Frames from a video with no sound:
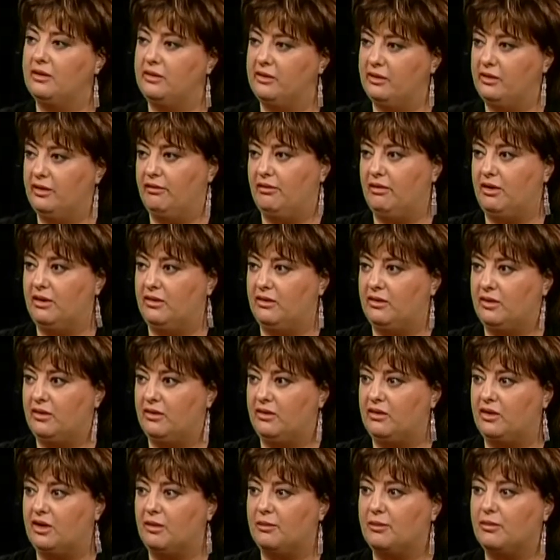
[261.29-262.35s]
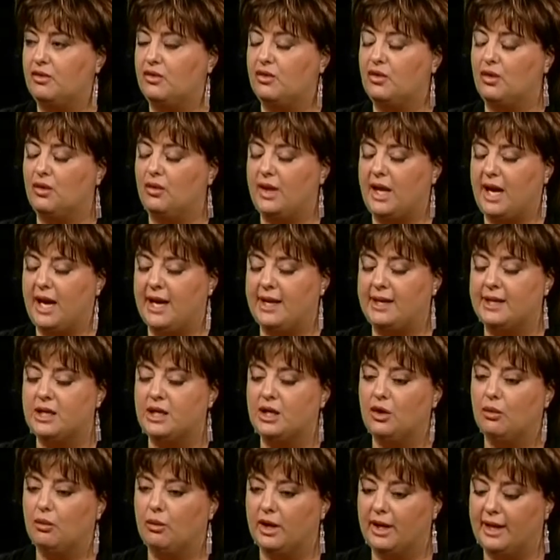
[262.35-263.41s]
a delivery system so that
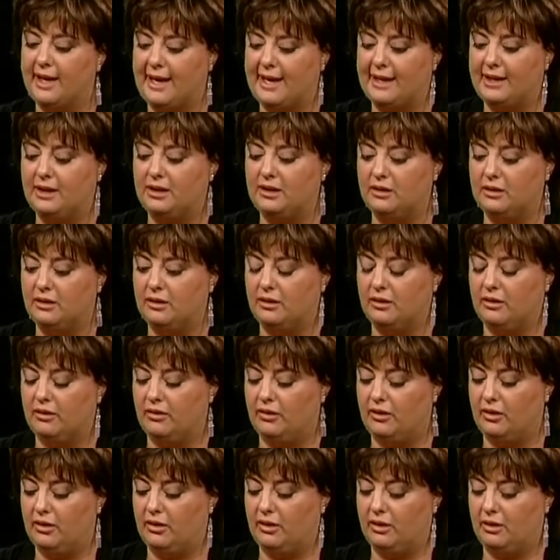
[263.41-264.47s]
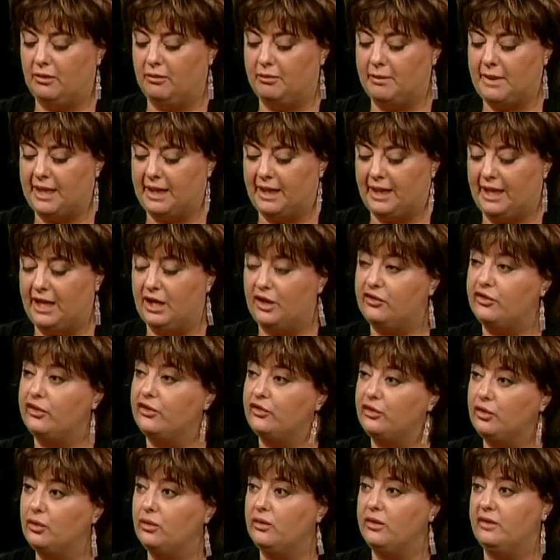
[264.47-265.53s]
we're getting the medication
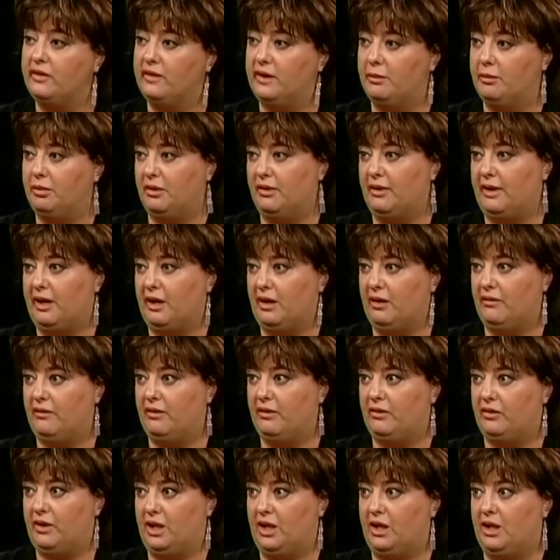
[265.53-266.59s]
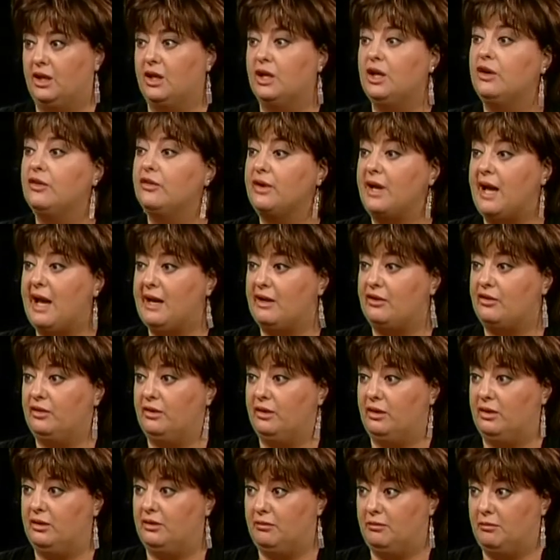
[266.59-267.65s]
to the deeper layer of the skin to
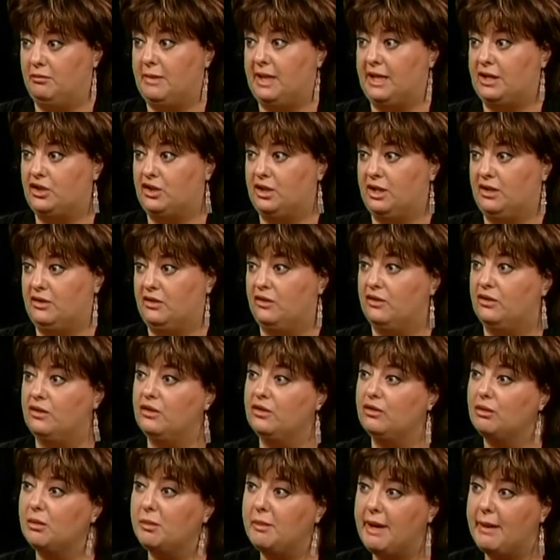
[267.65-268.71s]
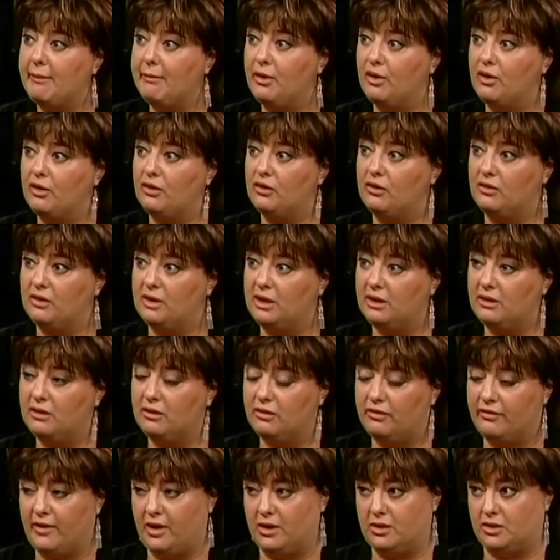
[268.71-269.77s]
actually make changes. Because remember, your skin's
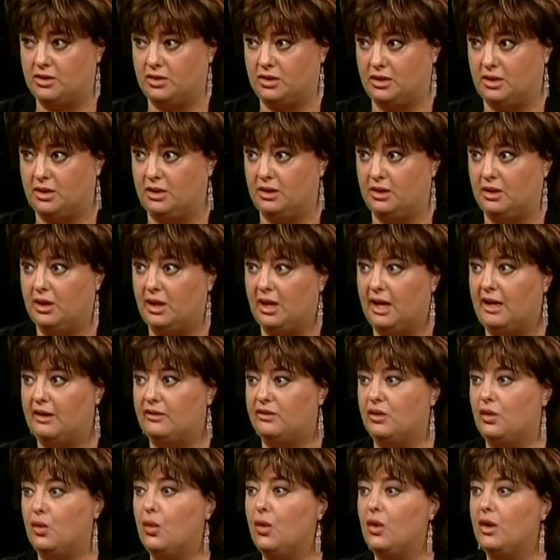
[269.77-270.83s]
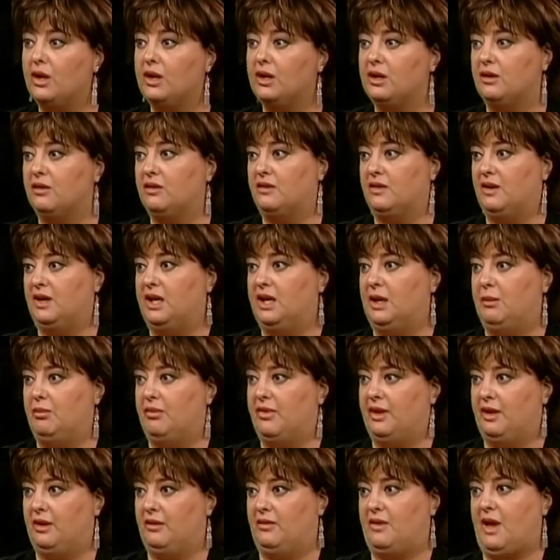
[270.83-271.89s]
function as an organ is to keep
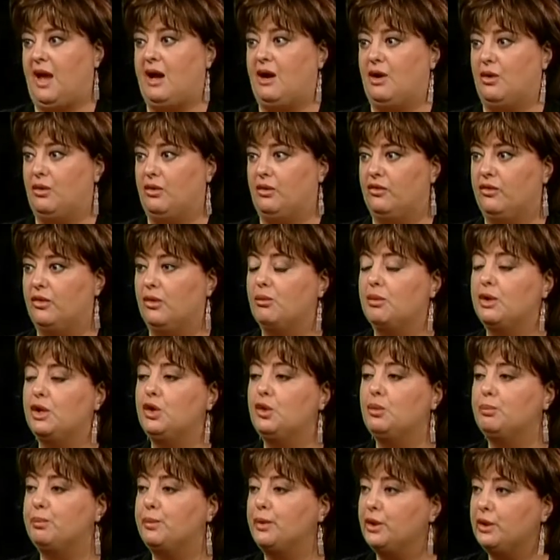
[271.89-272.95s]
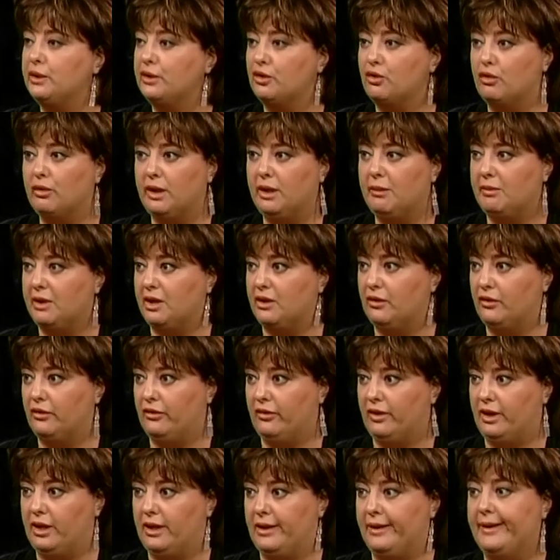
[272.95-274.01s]
things out. So when you put cream on your
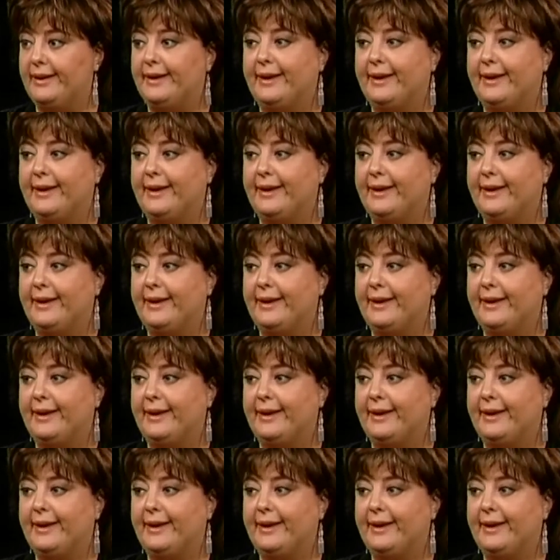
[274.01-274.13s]
skin,